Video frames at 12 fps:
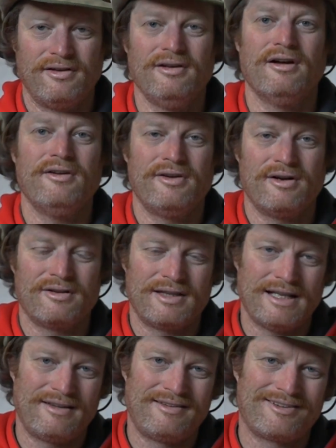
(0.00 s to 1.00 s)
See, now you got
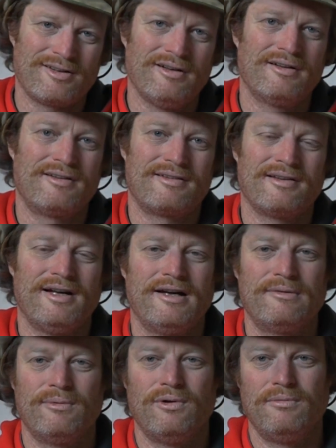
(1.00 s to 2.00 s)
that solid
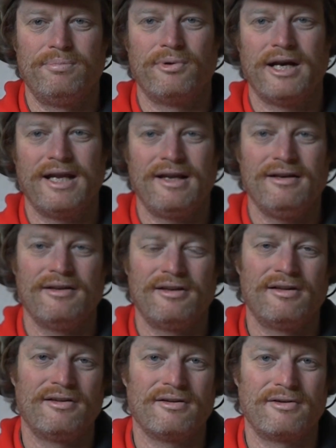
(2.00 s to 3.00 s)
sidewall. Braking
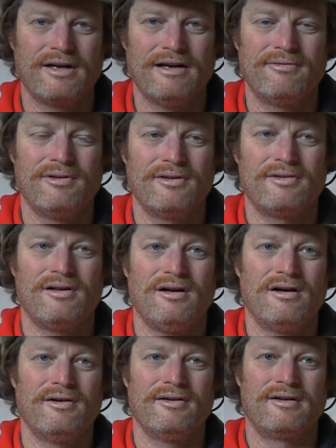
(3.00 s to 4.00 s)
distance on gravel and
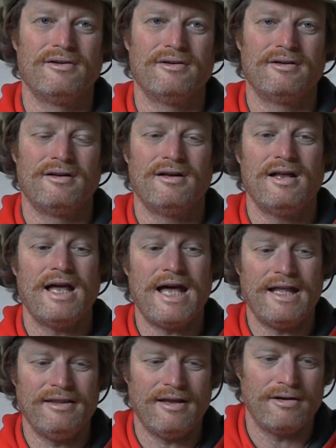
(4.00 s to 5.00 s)
tar is good,
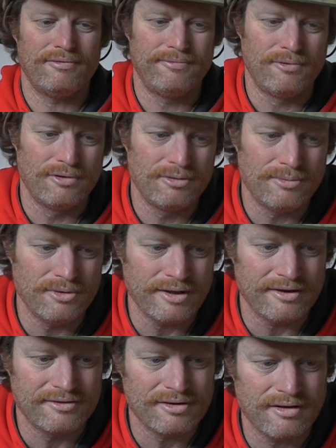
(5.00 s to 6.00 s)
and they're affordable.
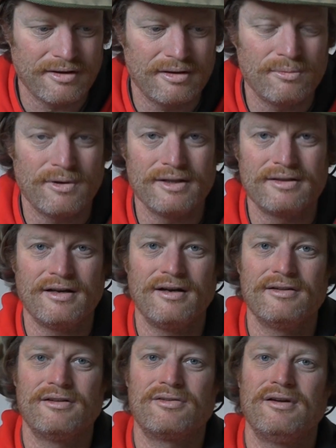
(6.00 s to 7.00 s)
They're starting at
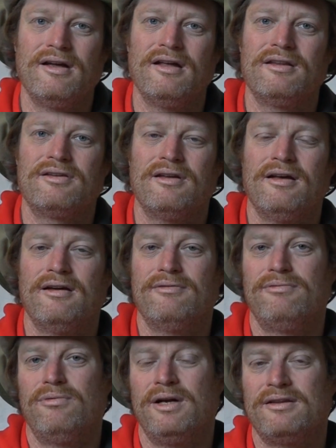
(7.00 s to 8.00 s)

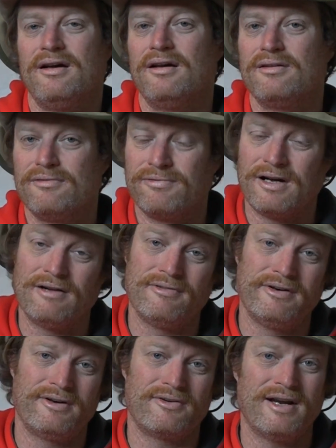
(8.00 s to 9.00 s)

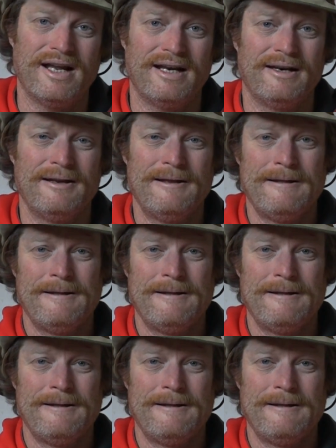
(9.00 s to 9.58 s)
1,500 rand.